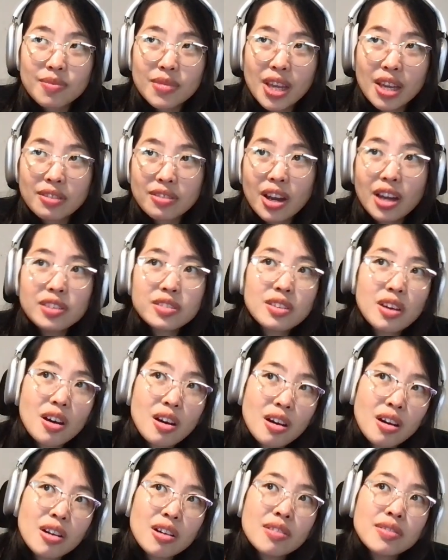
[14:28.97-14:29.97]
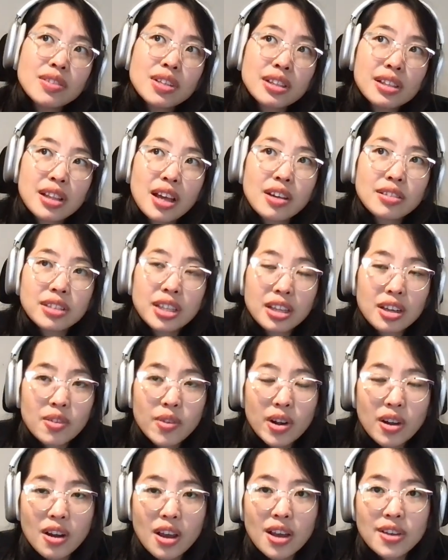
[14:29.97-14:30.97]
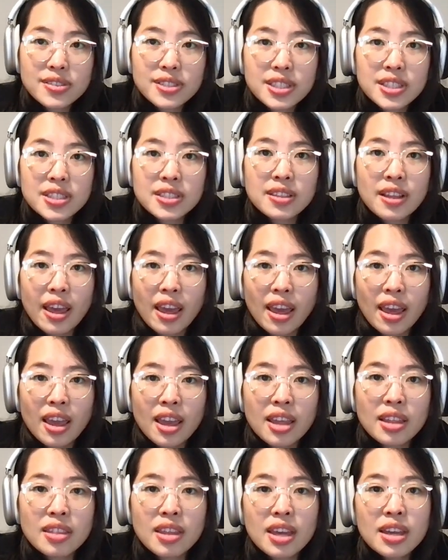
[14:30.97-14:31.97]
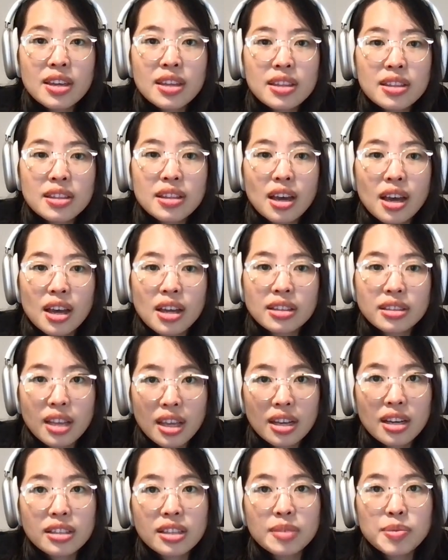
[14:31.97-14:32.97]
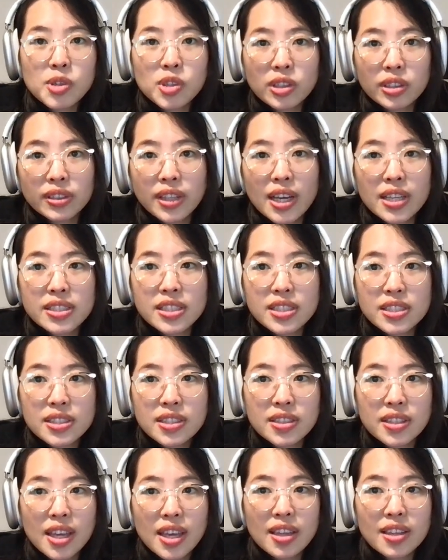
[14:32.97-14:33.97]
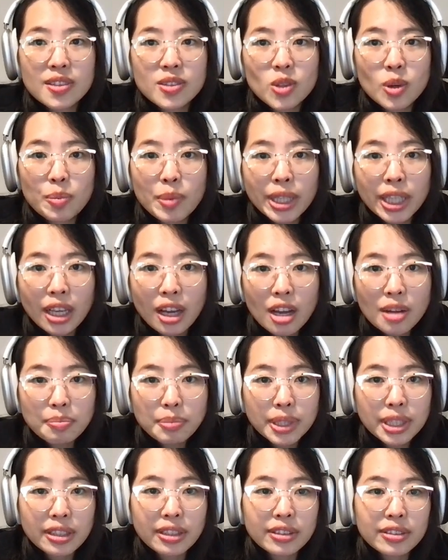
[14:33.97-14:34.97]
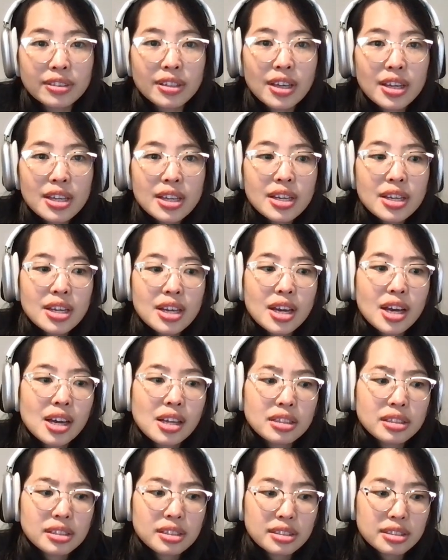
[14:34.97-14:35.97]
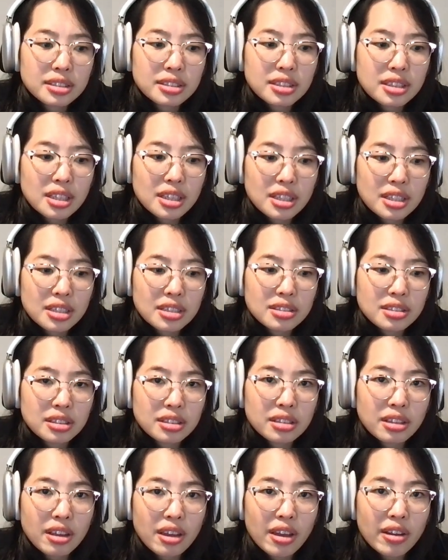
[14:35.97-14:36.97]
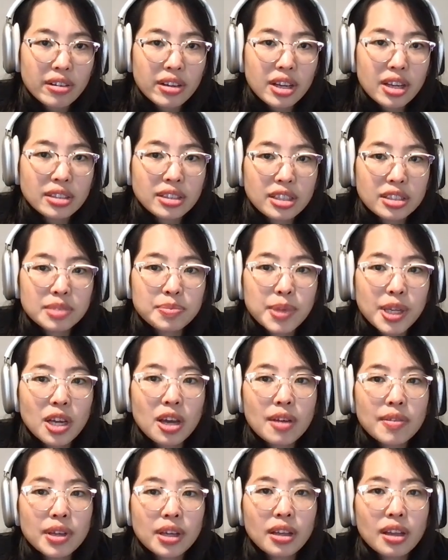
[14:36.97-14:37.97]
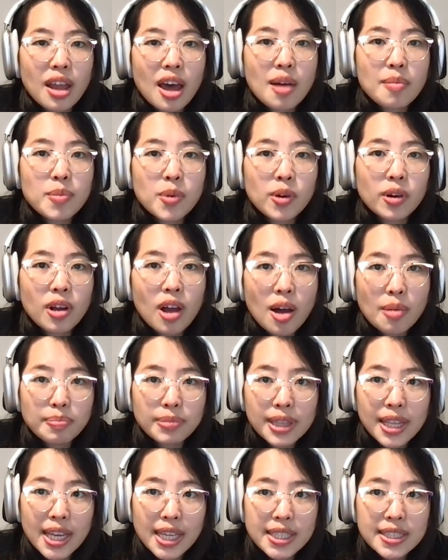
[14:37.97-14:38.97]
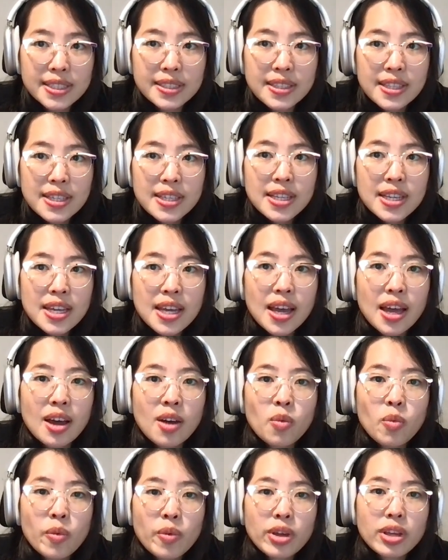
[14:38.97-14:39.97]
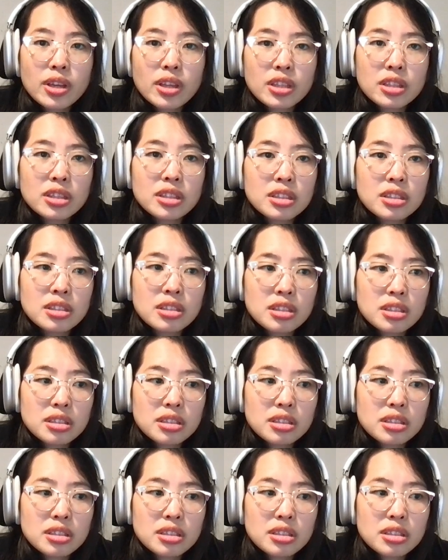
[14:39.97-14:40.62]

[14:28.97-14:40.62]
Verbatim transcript: rise of cloud data warehouses and uh, data democratization in so many companies, uh, this is an area that's becoming a lot more complex. Uh, in